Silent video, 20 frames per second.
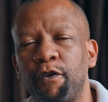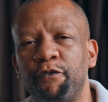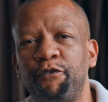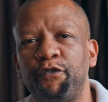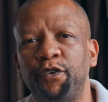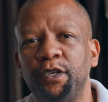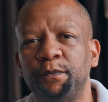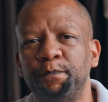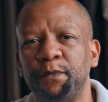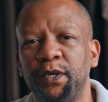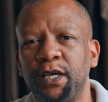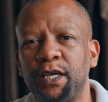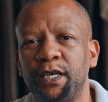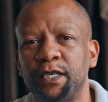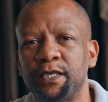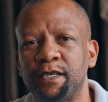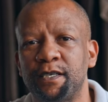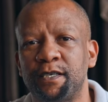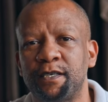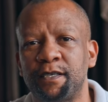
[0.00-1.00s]
of
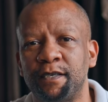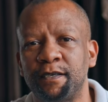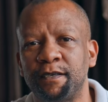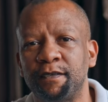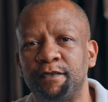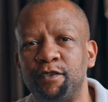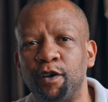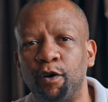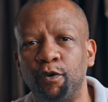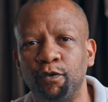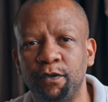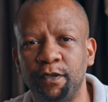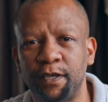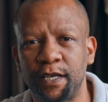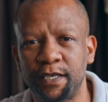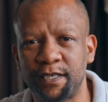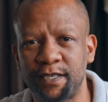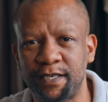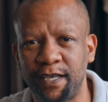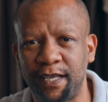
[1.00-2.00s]
filmmakers don't
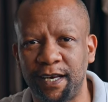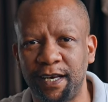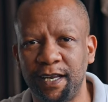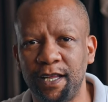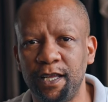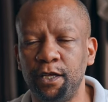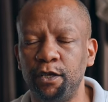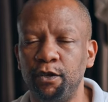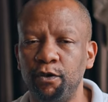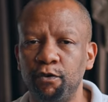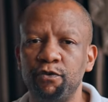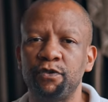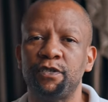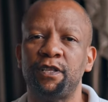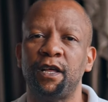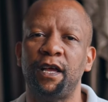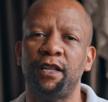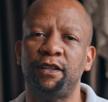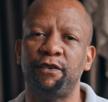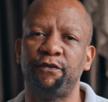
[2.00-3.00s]
necessarily use
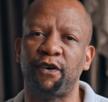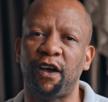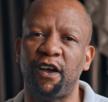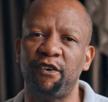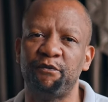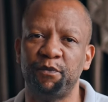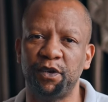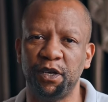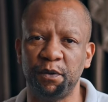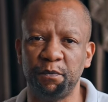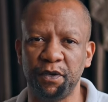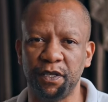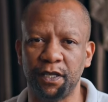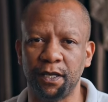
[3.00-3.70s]
the 85mm